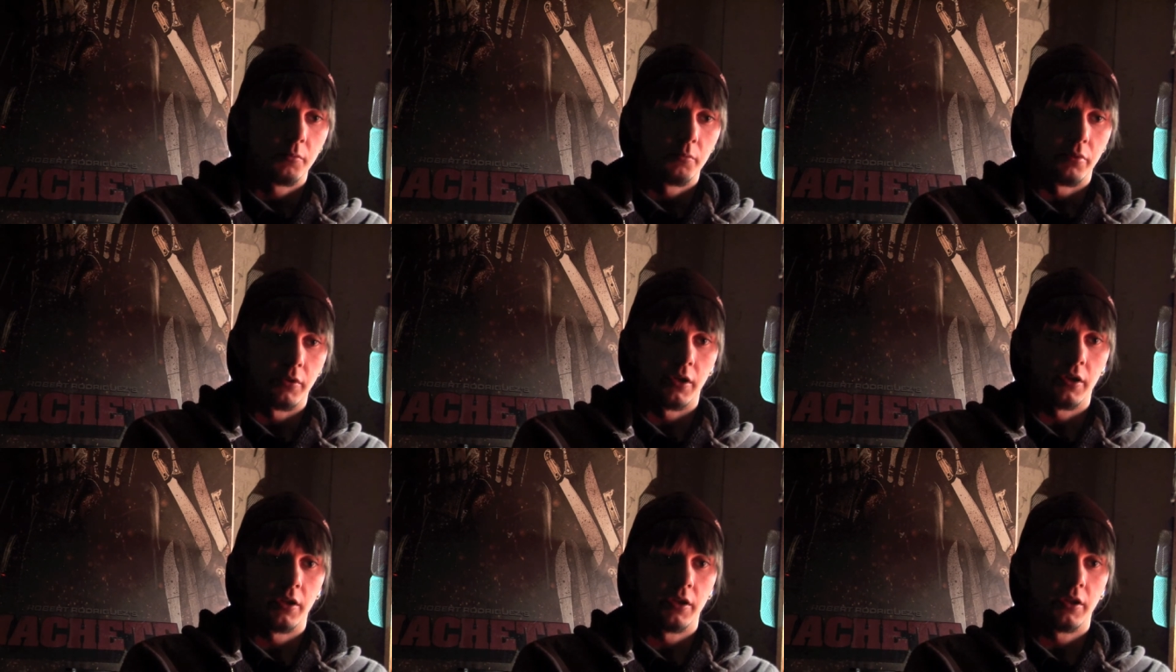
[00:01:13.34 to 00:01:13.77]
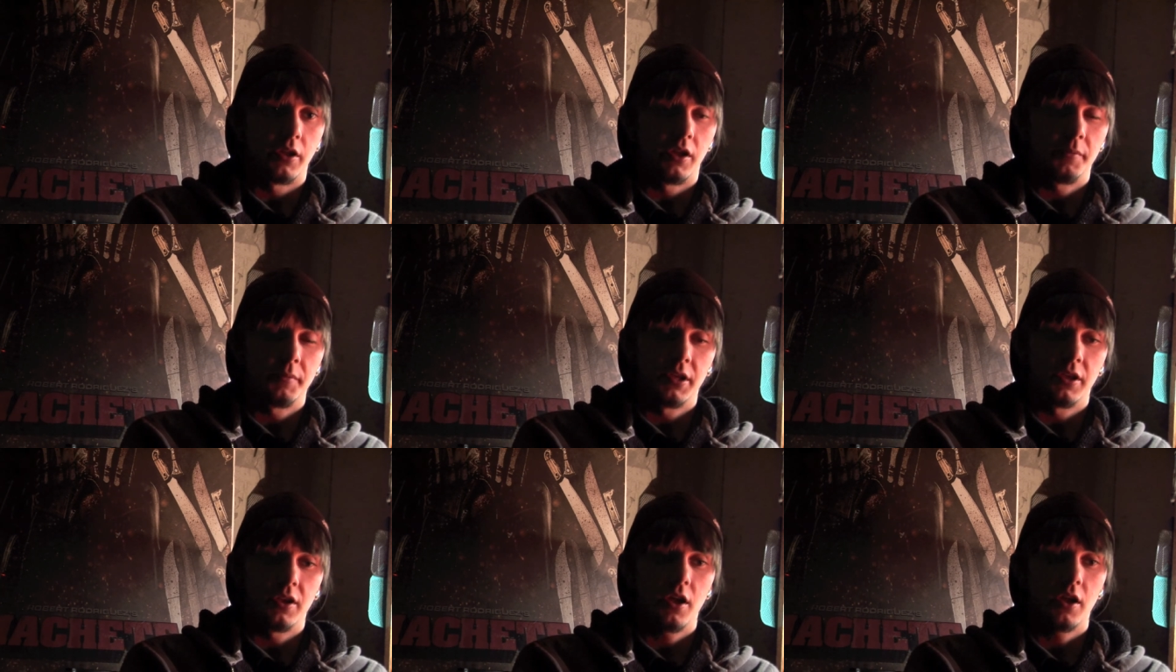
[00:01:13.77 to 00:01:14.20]
but
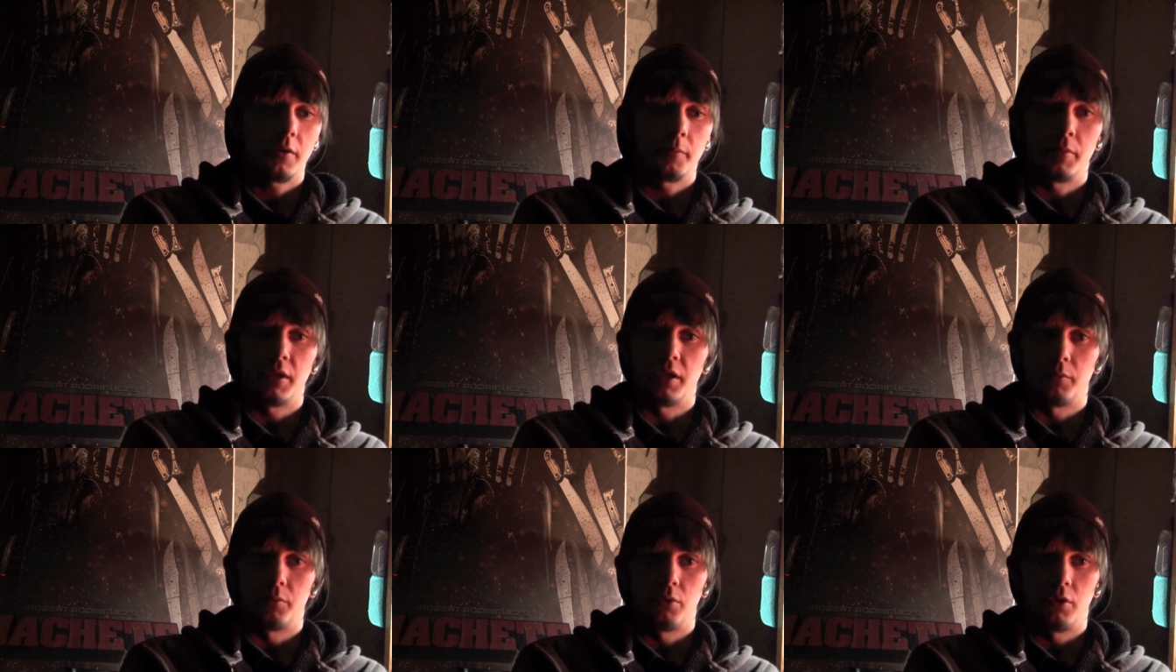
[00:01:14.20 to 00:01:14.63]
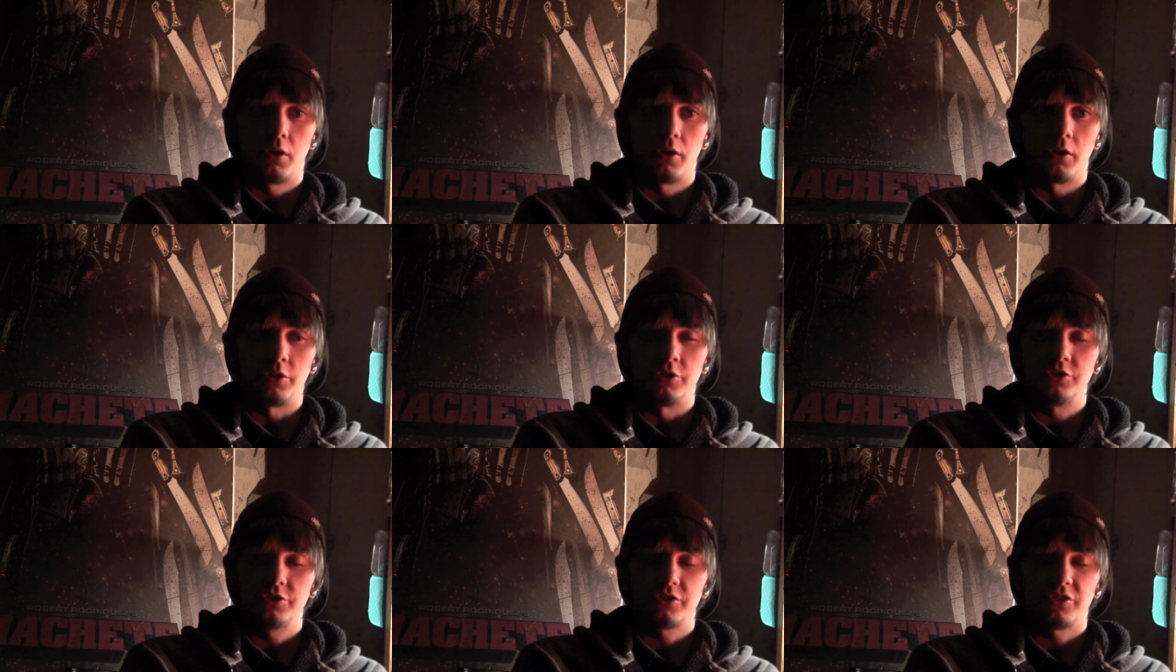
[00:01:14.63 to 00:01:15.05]
I mean not a big party,
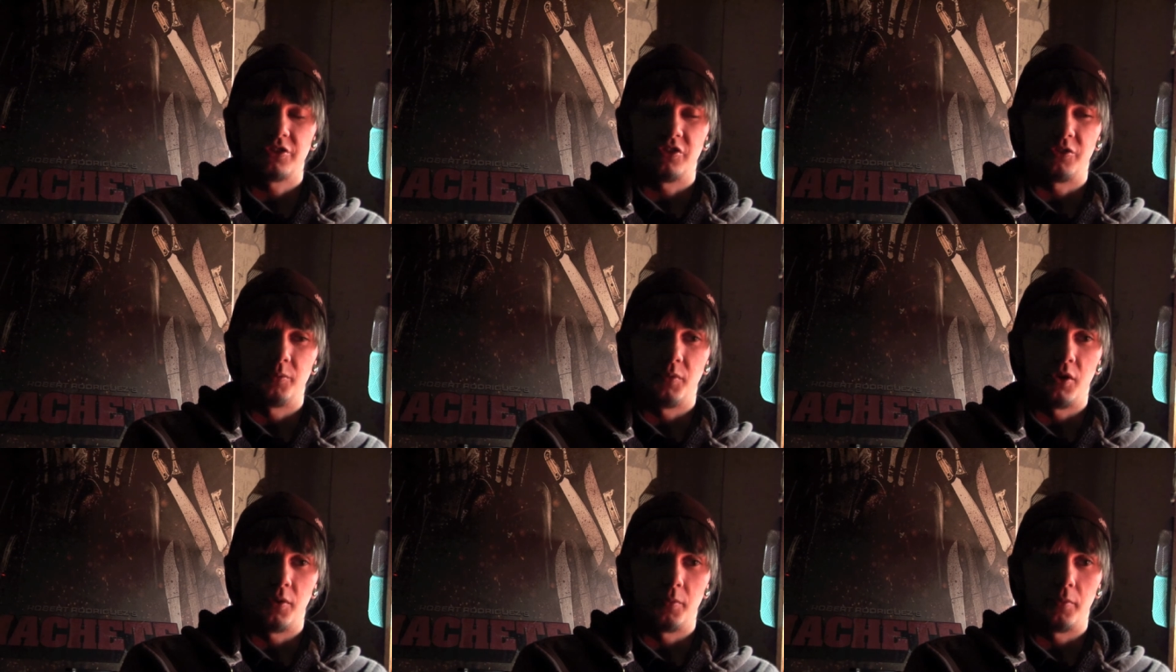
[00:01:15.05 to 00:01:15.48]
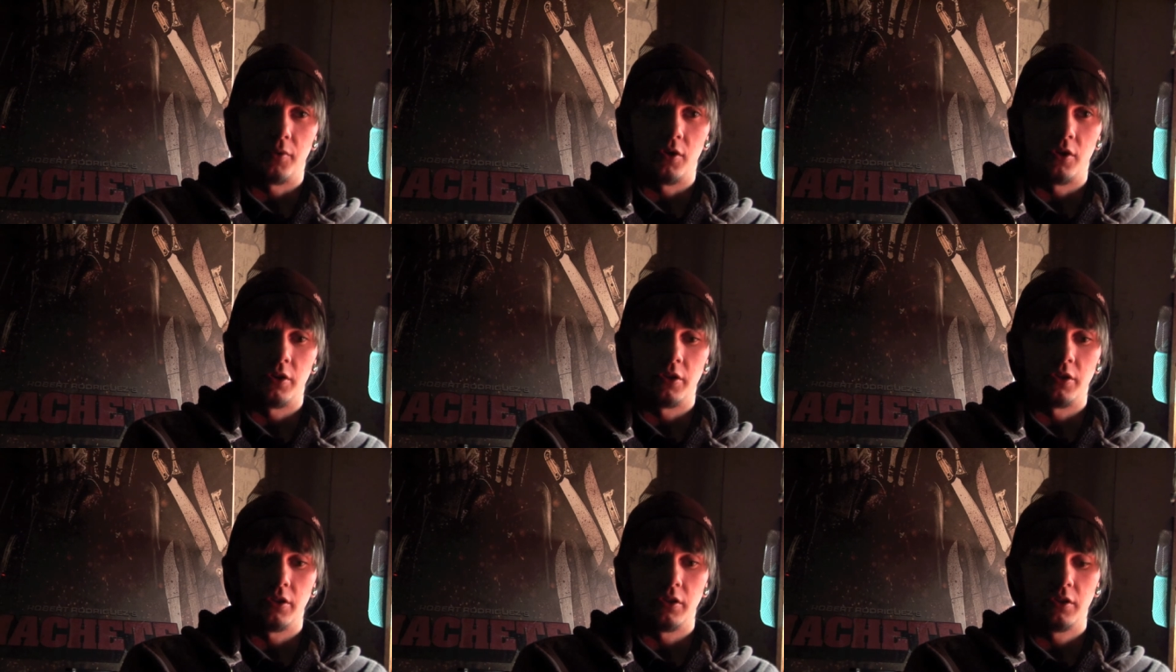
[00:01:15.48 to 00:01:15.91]
just a small
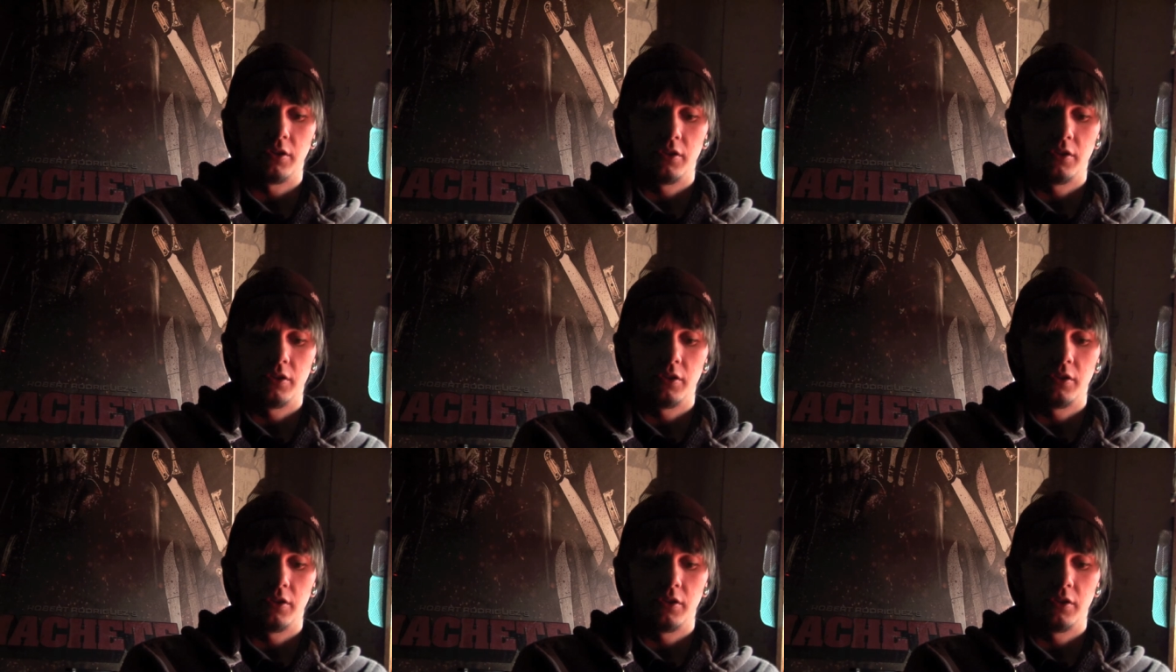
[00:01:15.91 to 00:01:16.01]
party,